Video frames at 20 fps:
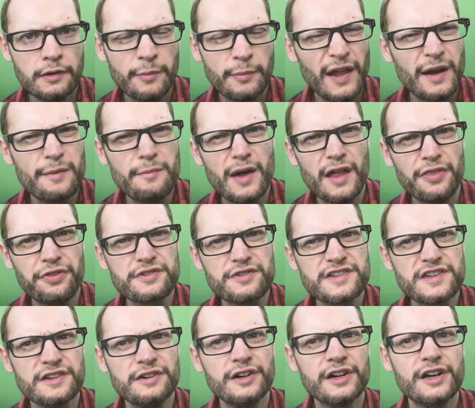About a month or
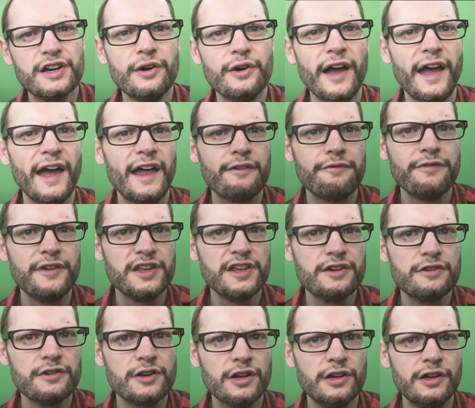so ago, I had a
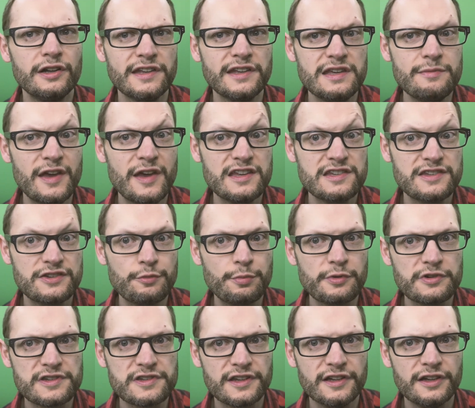video called eBay
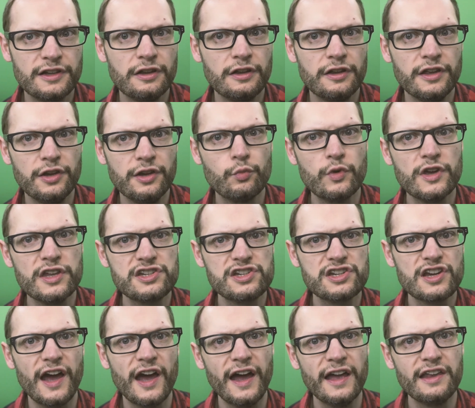Super Sale in
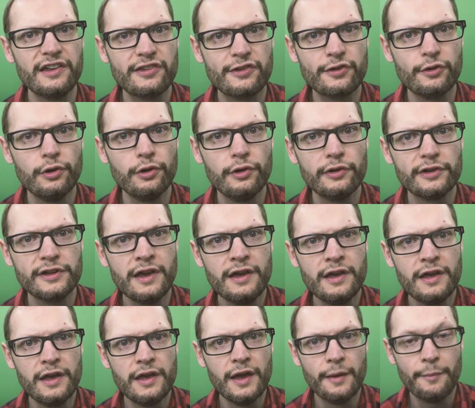which I sold
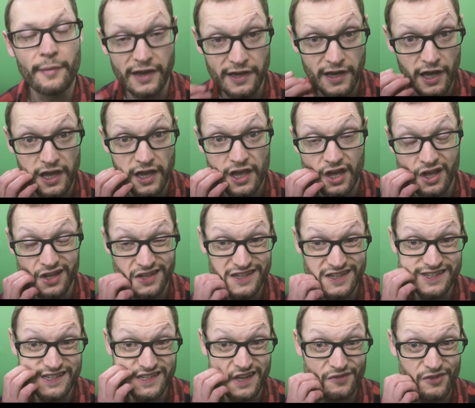my Nikon
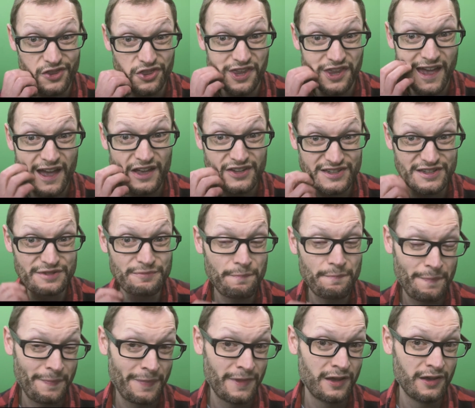D7000,
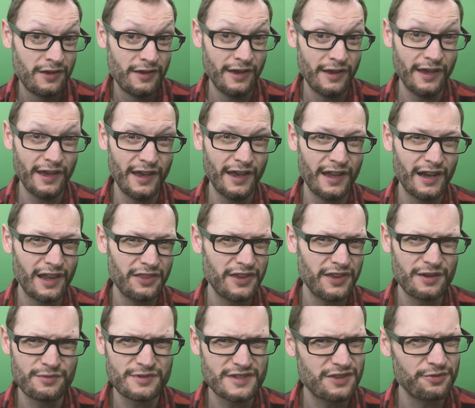and I
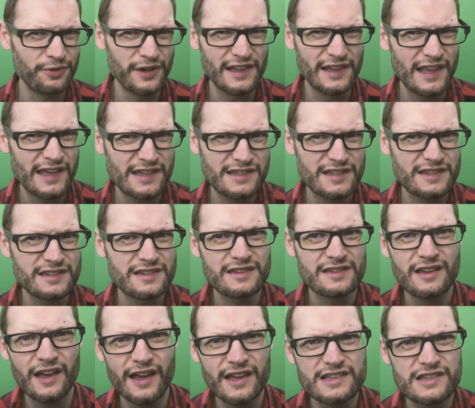think it was 3
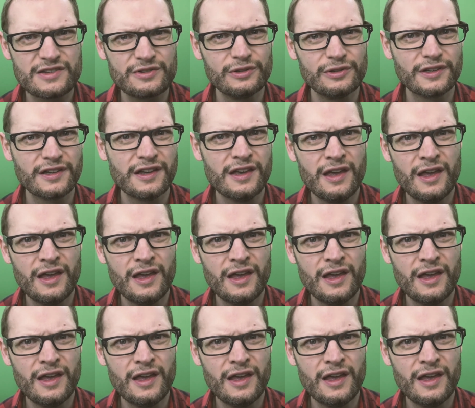lenses I sold.